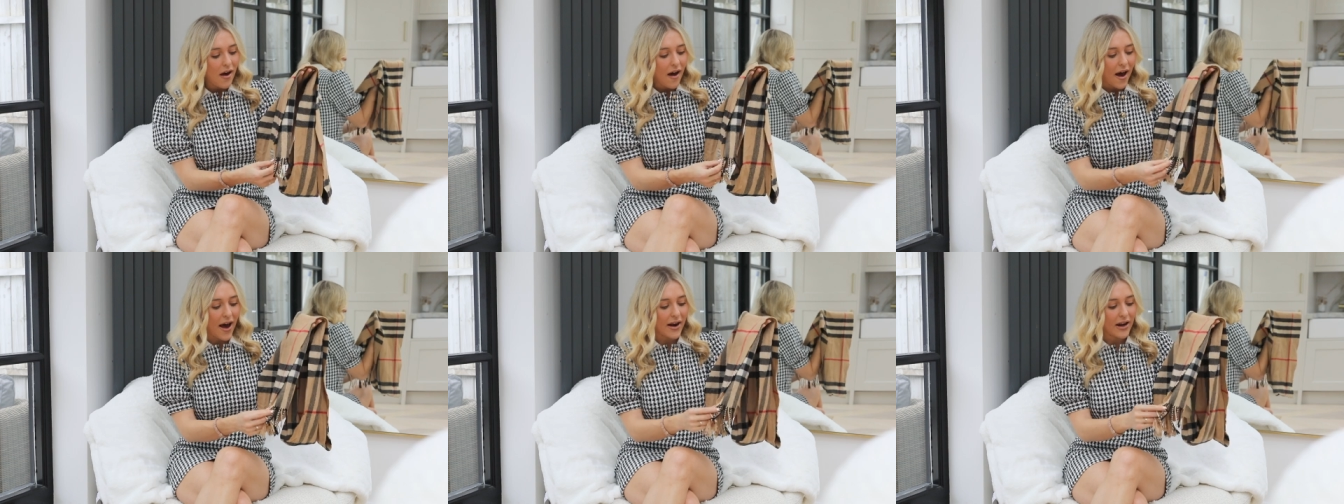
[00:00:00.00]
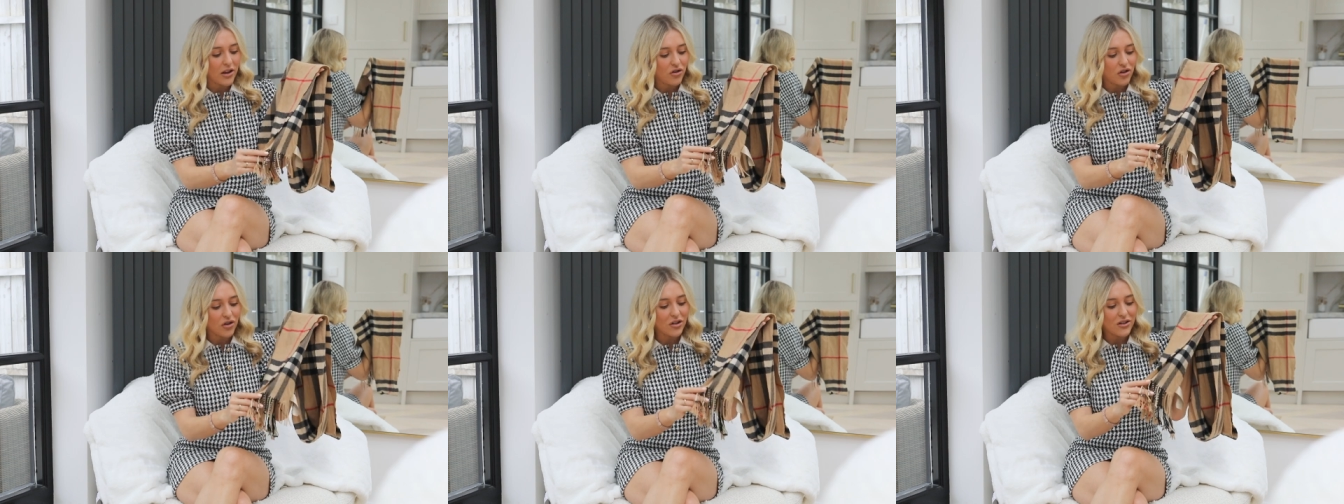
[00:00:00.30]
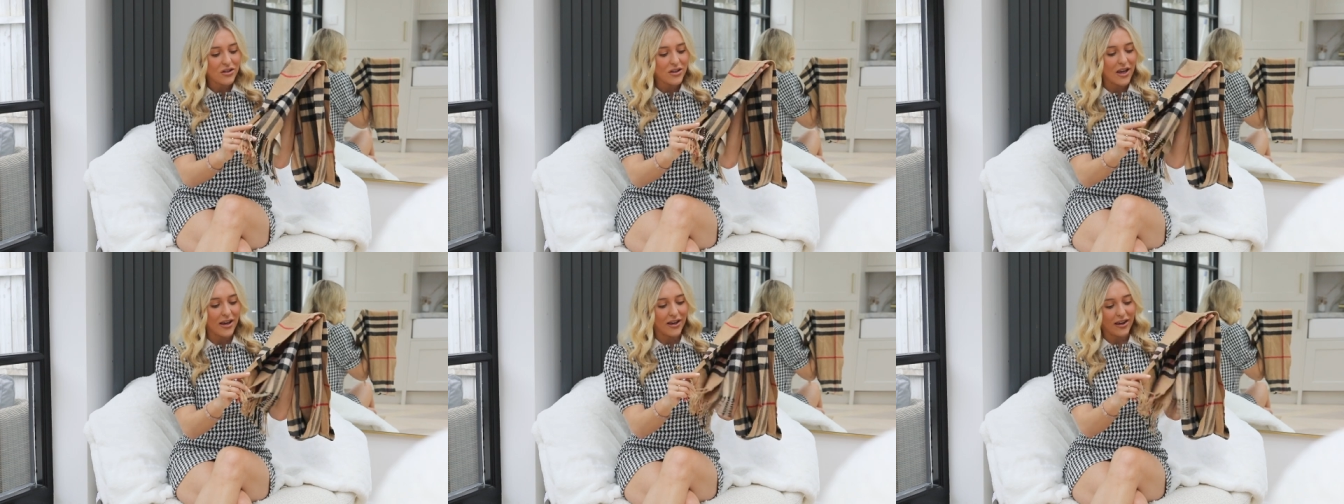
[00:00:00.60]
And I
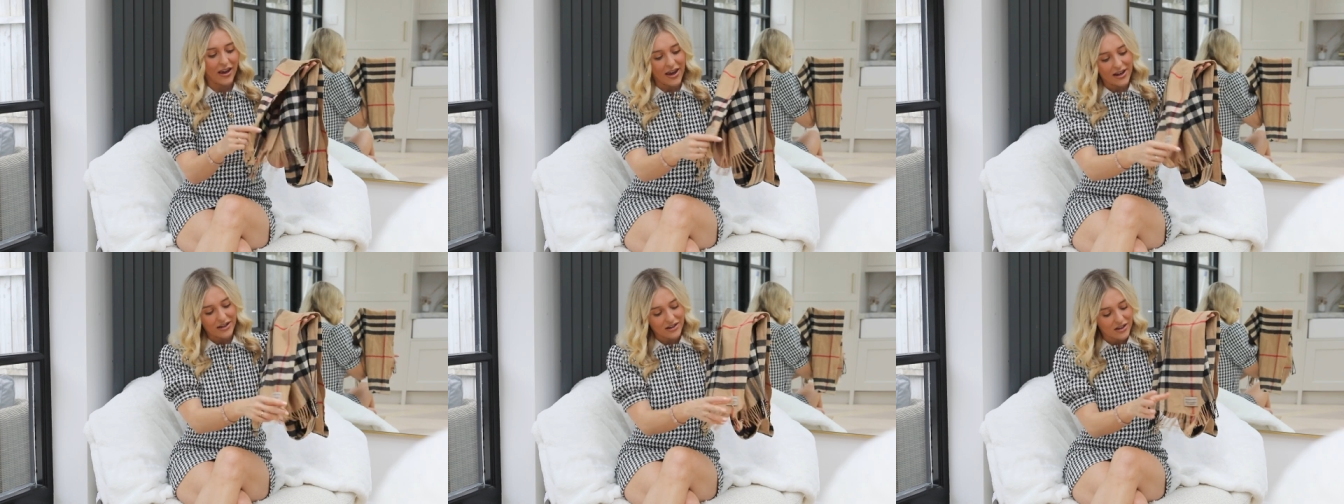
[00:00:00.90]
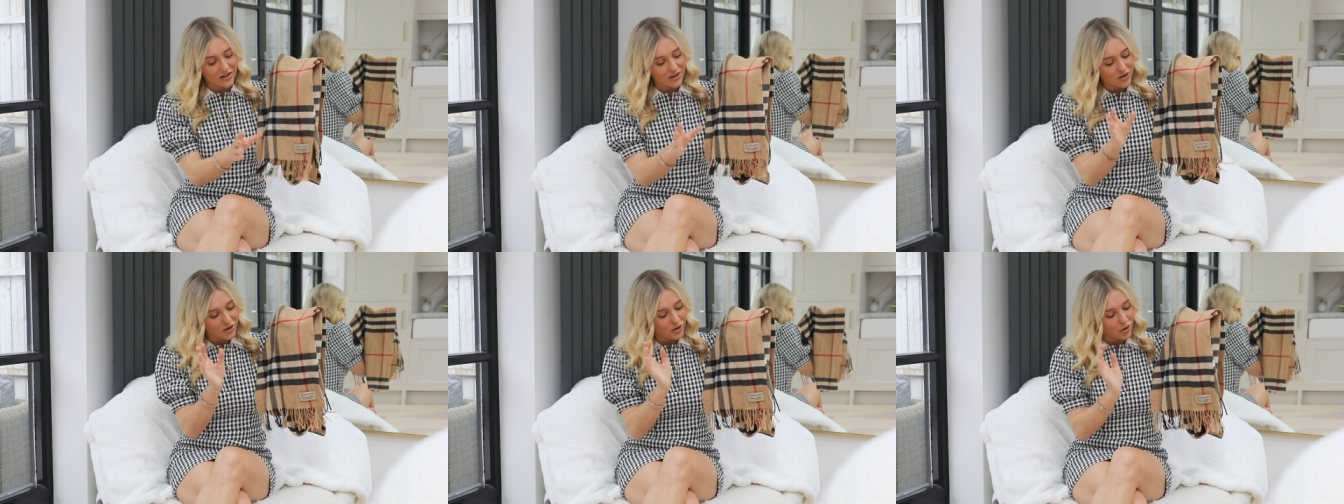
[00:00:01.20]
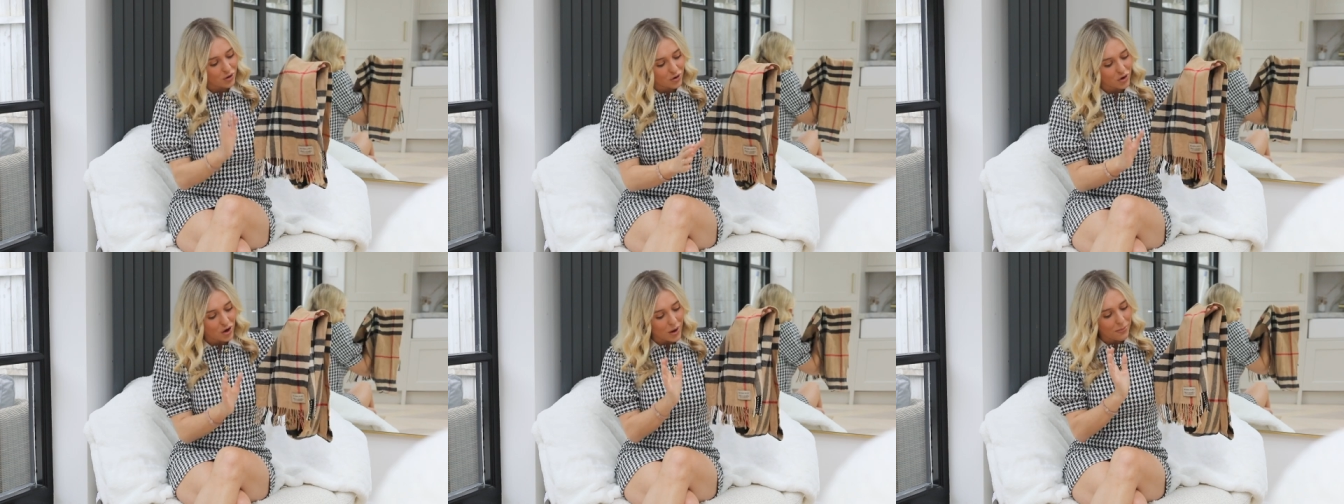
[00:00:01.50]
just think it is
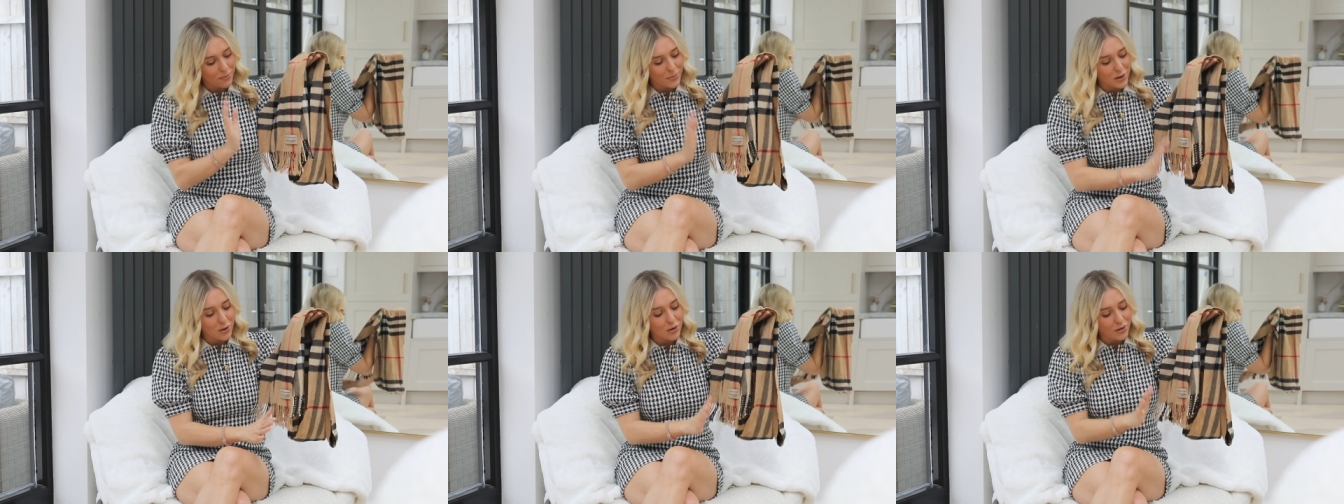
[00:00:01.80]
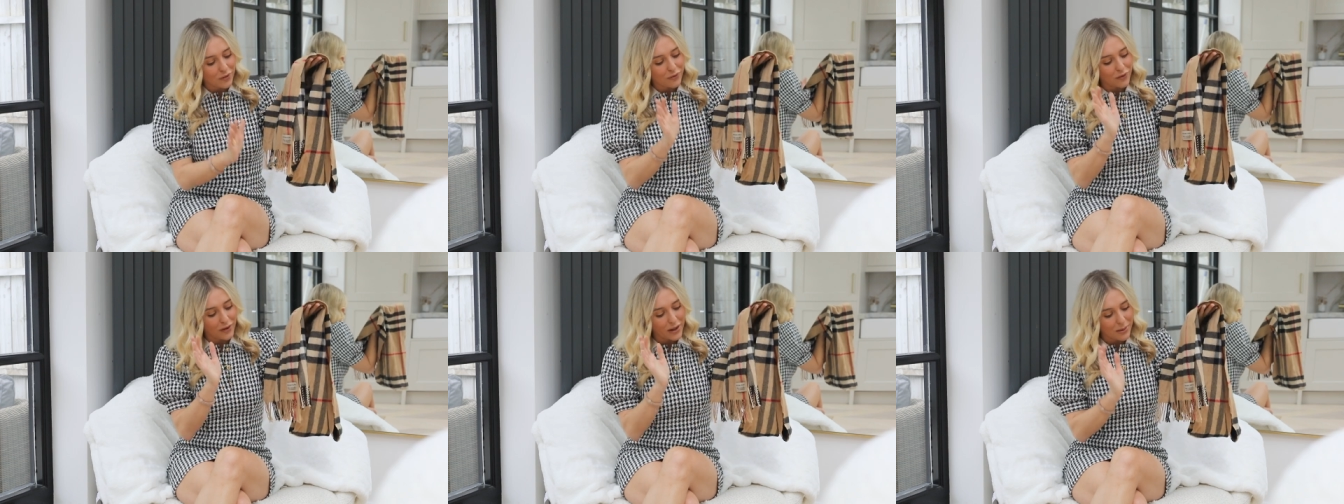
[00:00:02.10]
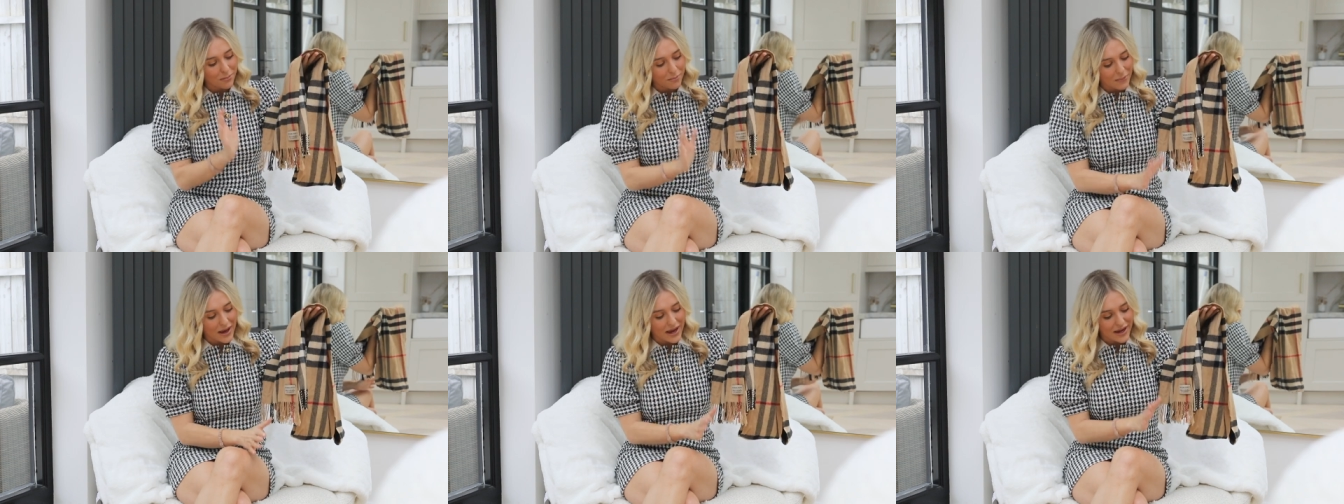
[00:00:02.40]
such a
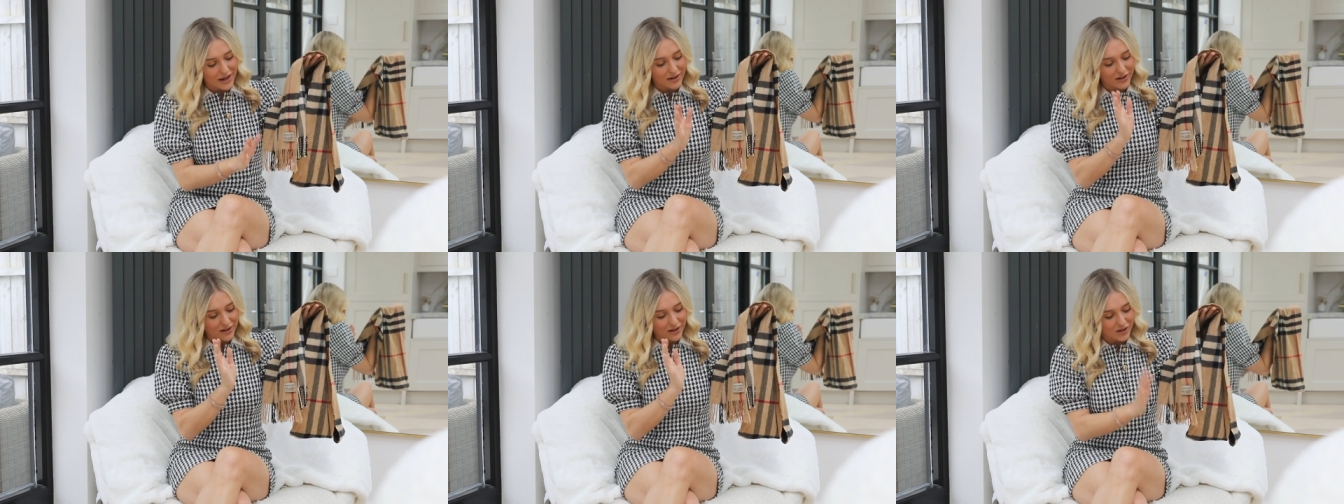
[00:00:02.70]
beautifully made